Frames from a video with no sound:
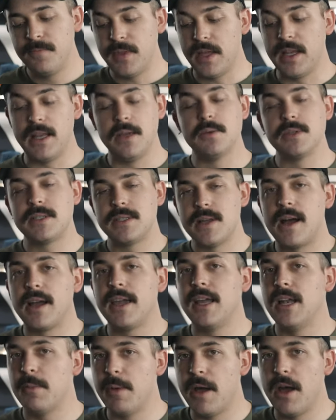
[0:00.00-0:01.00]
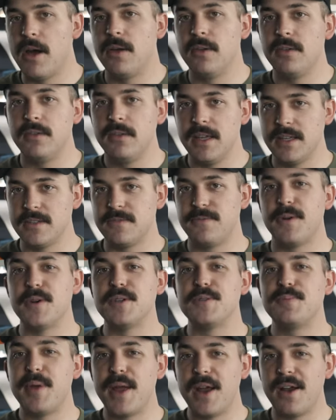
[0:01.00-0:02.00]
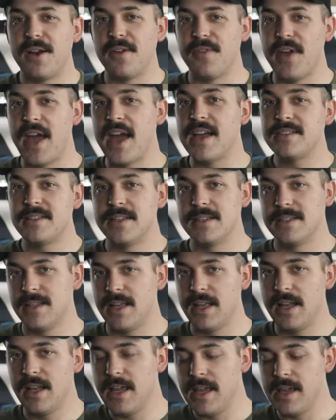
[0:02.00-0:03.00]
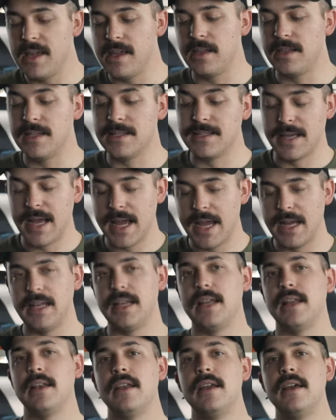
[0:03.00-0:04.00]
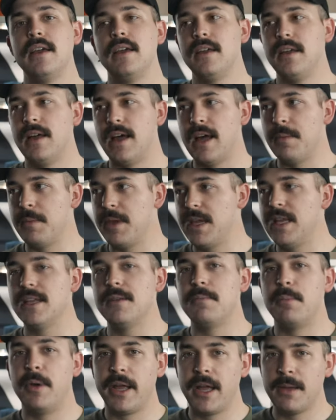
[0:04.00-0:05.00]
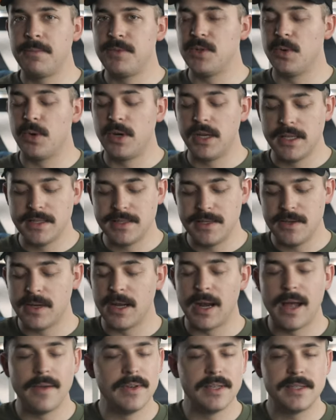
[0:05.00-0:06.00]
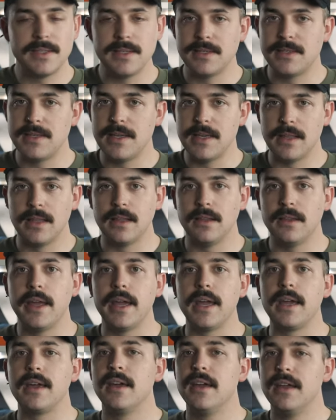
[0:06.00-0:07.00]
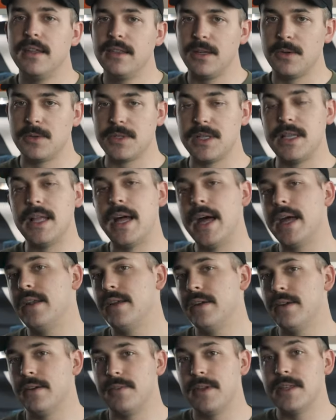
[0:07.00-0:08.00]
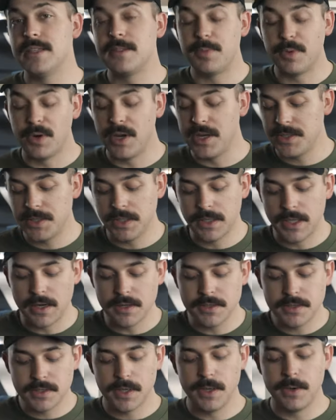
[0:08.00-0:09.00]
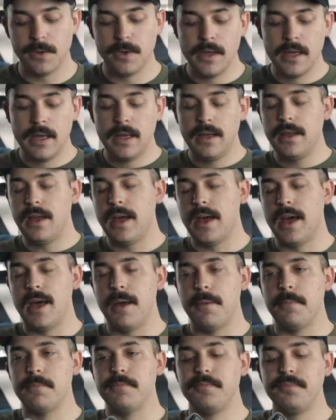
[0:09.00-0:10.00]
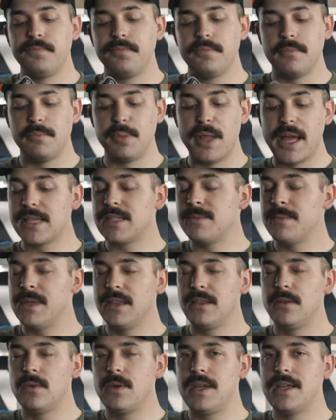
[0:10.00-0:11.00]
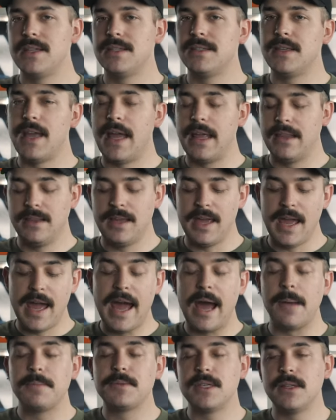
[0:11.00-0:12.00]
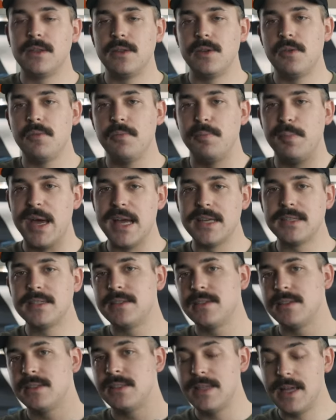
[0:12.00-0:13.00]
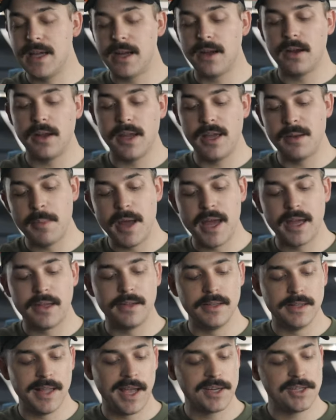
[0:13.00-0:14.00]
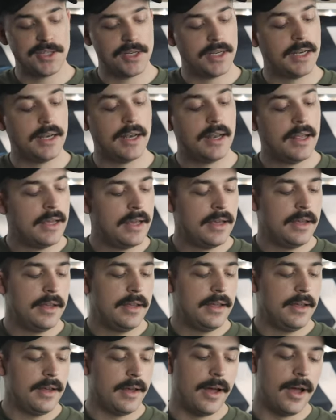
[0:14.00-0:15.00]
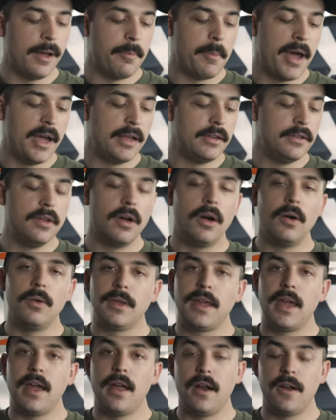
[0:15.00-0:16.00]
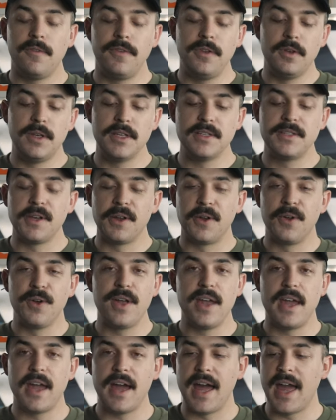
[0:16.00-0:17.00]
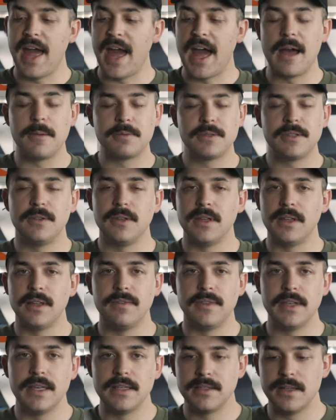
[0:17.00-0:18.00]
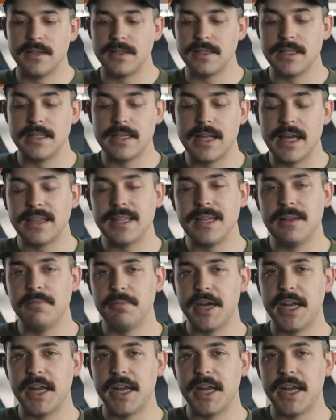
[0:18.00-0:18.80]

And he was talking about his first pair of S's that he designed, and um, he did bring up Jordans. You could obviously see that like there was a lot of inspiration there. So um, Black Cement threes, the absolute best sneaker in my collection. Um, I don't care if you disagree. I absolutely love these. There's nothing